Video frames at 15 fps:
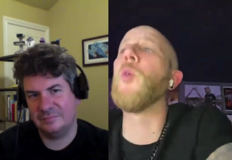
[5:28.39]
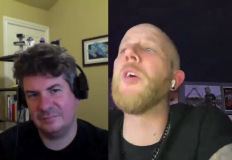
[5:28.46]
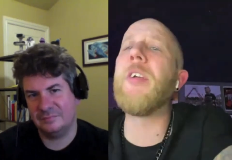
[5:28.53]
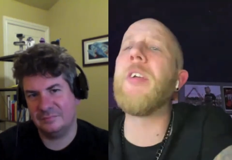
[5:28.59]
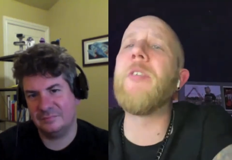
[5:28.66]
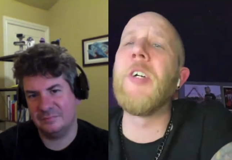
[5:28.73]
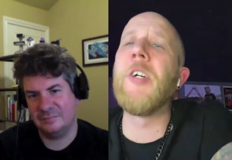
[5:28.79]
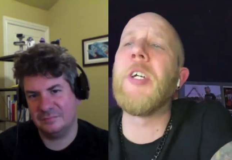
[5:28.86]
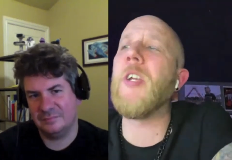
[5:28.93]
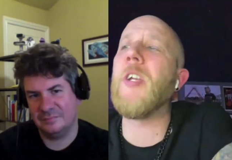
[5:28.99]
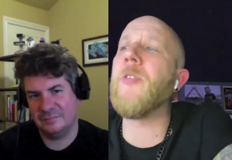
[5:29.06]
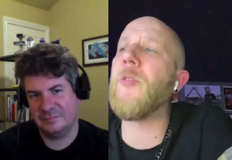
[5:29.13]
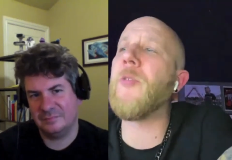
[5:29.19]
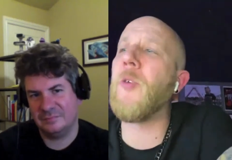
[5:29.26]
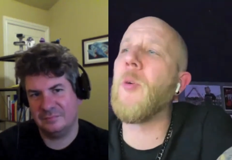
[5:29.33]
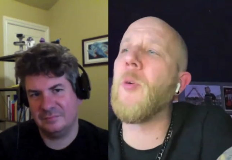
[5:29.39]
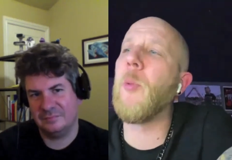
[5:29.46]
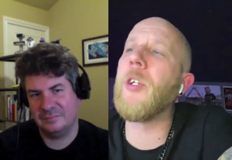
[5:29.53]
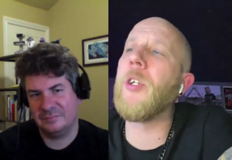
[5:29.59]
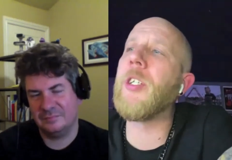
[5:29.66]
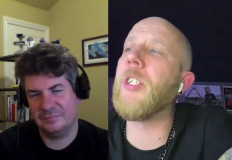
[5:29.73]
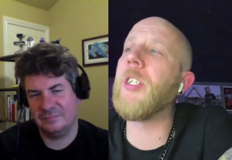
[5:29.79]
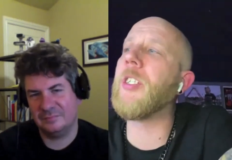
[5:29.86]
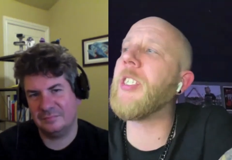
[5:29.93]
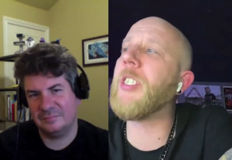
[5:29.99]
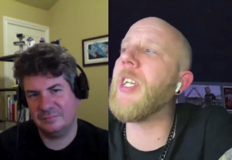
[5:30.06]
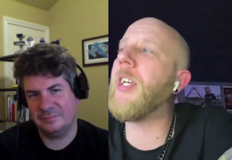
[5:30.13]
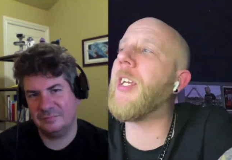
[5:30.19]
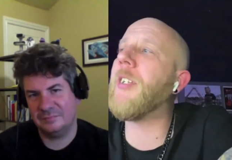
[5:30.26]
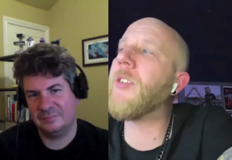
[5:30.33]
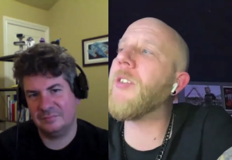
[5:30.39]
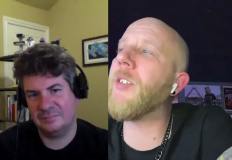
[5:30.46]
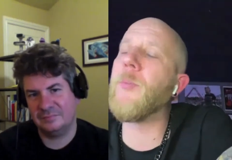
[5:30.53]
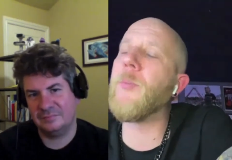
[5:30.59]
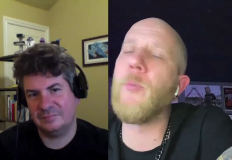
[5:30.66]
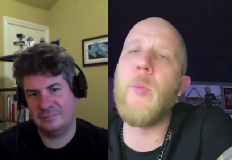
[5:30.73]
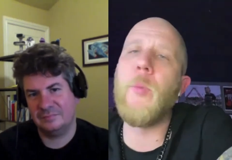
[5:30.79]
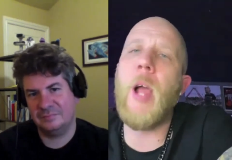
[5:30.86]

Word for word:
Speaker 1: really looking forward to seeing some.